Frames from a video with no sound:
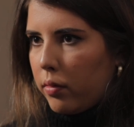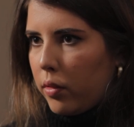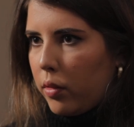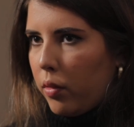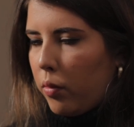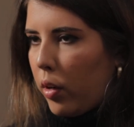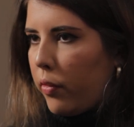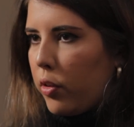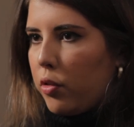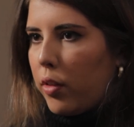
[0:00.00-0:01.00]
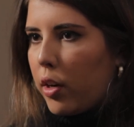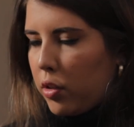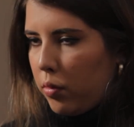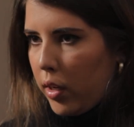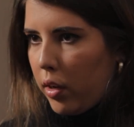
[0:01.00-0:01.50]
in whatever
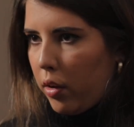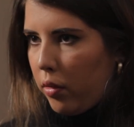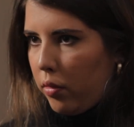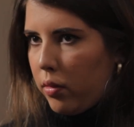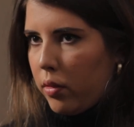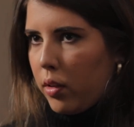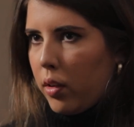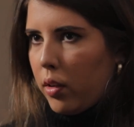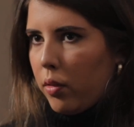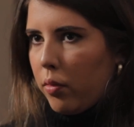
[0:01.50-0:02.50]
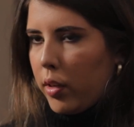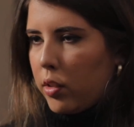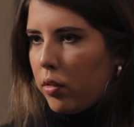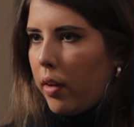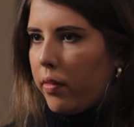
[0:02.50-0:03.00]
direction we go, we
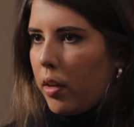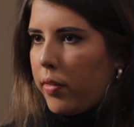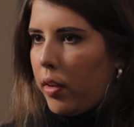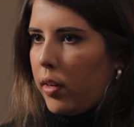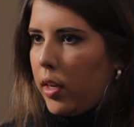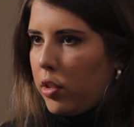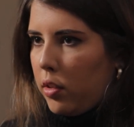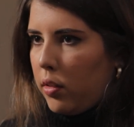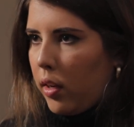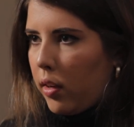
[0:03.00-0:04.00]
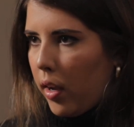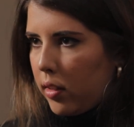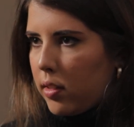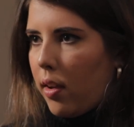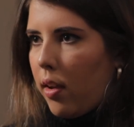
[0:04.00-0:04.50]
still have that foundation that
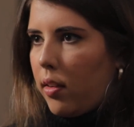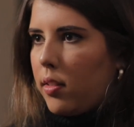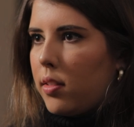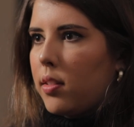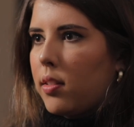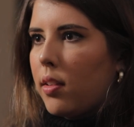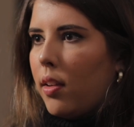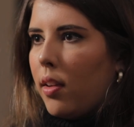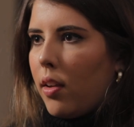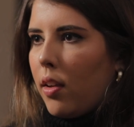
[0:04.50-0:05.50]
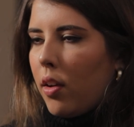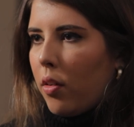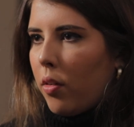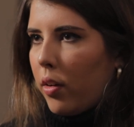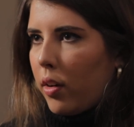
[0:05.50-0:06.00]
God's got us,
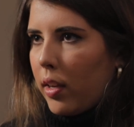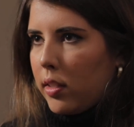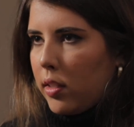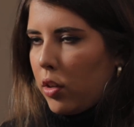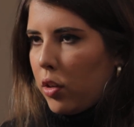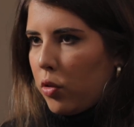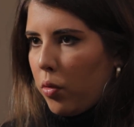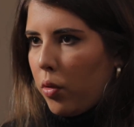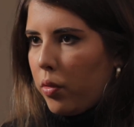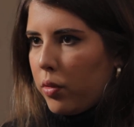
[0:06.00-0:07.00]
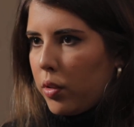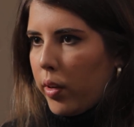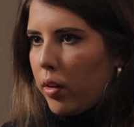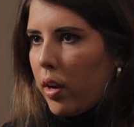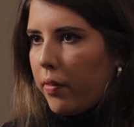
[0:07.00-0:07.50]
or He's in control, so
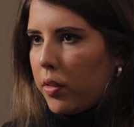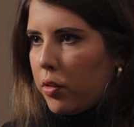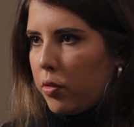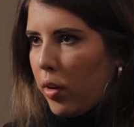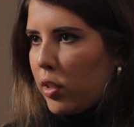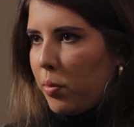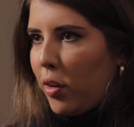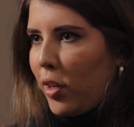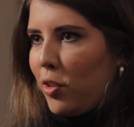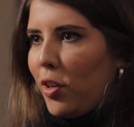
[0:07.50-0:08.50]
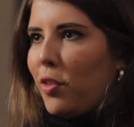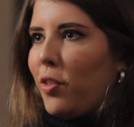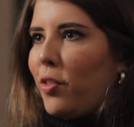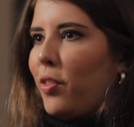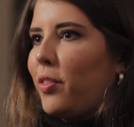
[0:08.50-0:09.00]
we don't have to stress about each
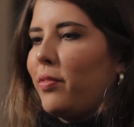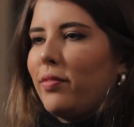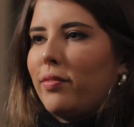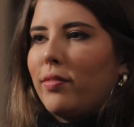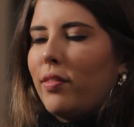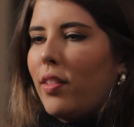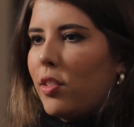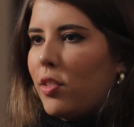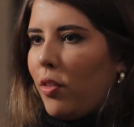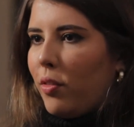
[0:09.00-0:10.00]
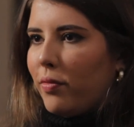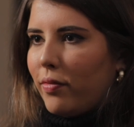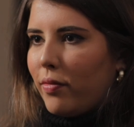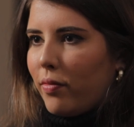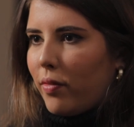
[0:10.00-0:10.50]
other. So
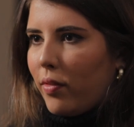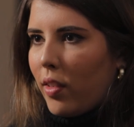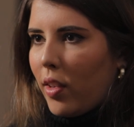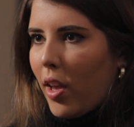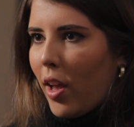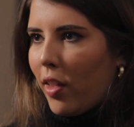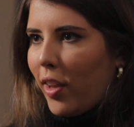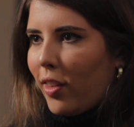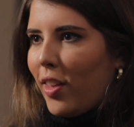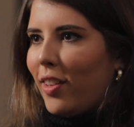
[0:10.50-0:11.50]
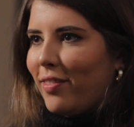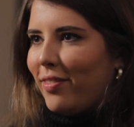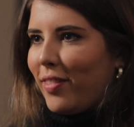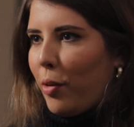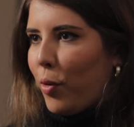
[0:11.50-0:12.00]
I like that. And